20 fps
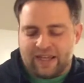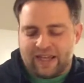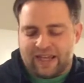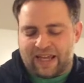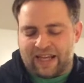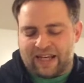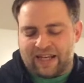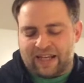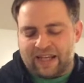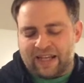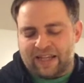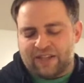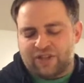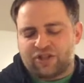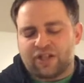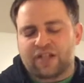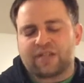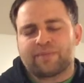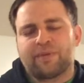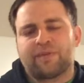And
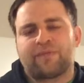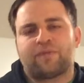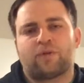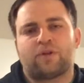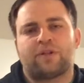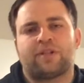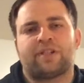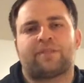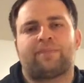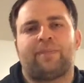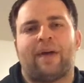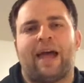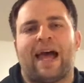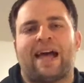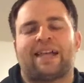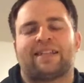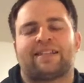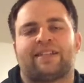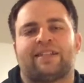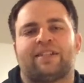just before this
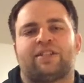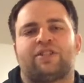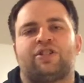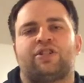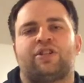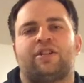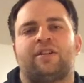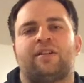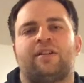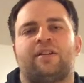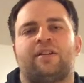passage,